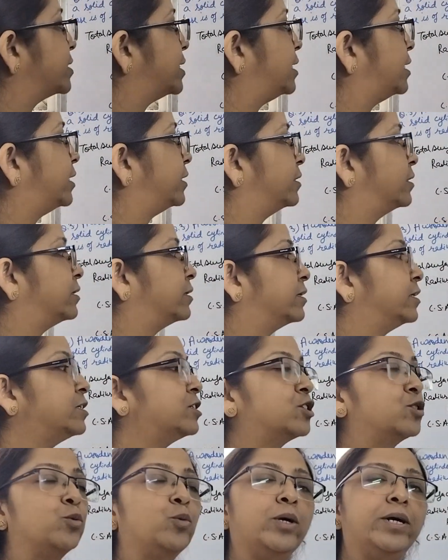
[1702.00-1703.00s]
cylinder
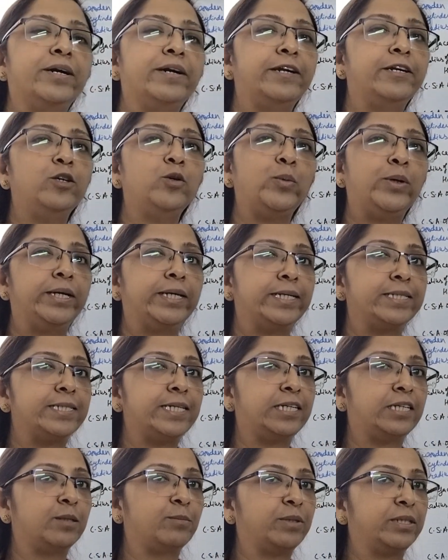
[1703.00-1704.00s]
is 220
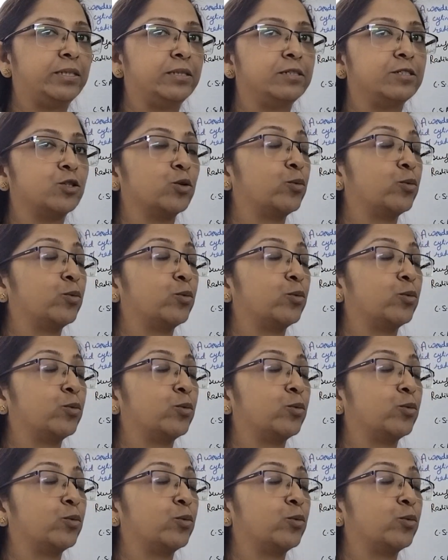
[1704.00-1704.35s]
centimeter